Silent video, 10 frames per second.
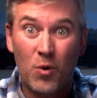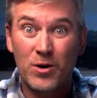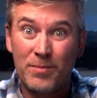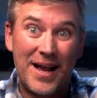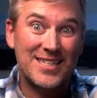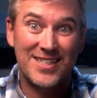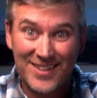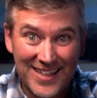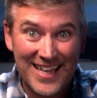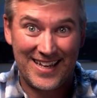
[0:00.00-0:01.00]
quarterbacks
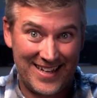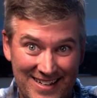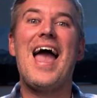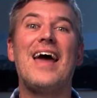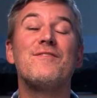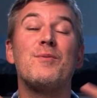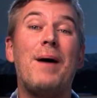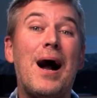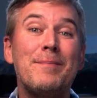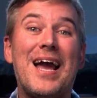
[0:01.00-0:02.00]
in the league. And if the
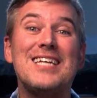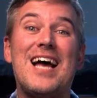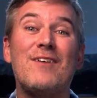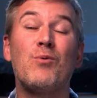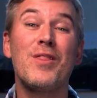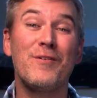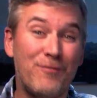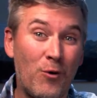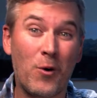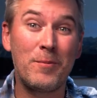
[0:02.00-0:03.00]
Bobcats have one of the
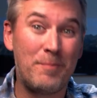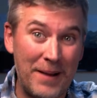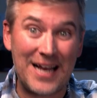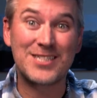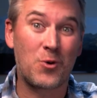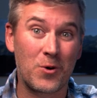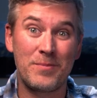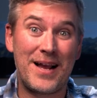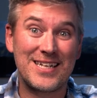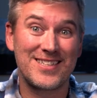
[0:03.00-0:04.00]
4 best
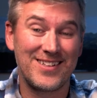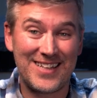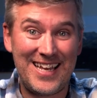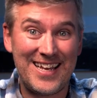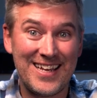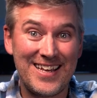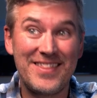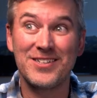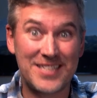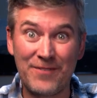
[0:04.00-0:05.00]
quarterbacks in the league,
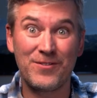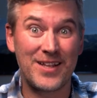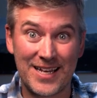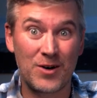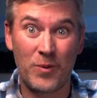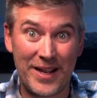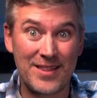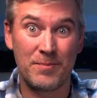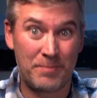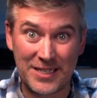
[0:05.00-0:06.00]
they're definitely going to
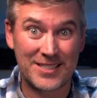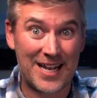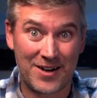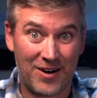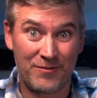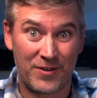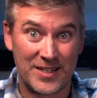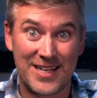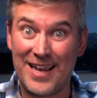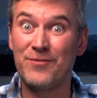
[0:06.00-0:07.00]
win the Big Sky
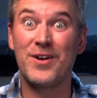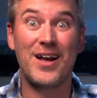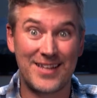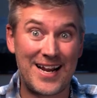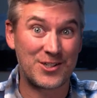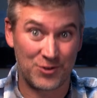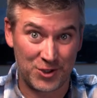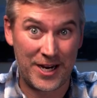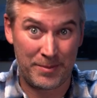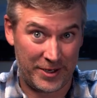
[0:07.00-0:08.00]
Conference, if not the
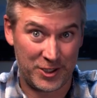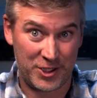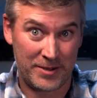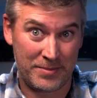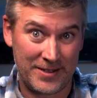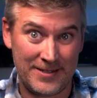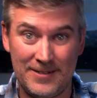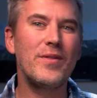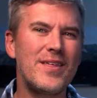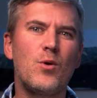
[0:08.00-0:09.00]
national championship.
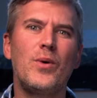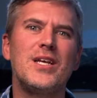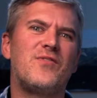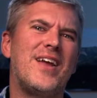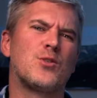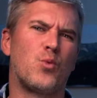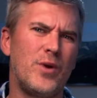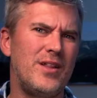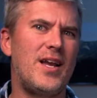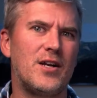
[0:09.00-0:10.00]
One thing that we as fans
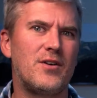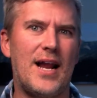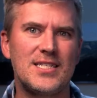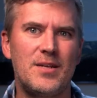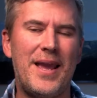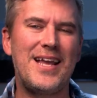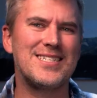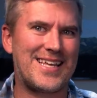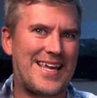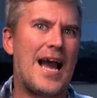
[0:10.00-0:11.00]
really
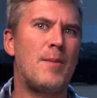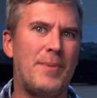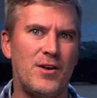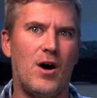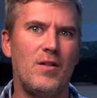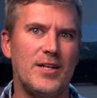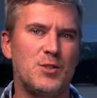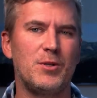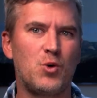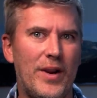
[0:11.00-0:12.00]
underestimate is the gap in
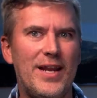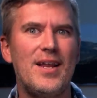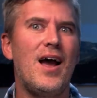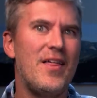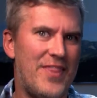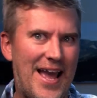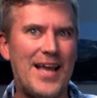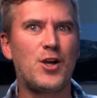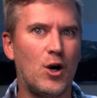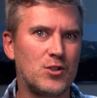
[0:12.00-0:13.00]
knowledge between the
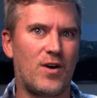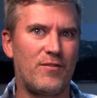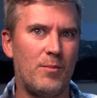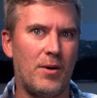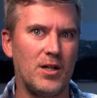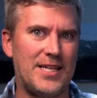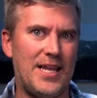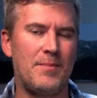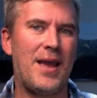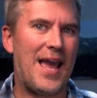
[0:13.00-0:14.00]
head coach of our football
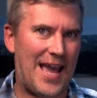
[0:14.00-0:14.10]
team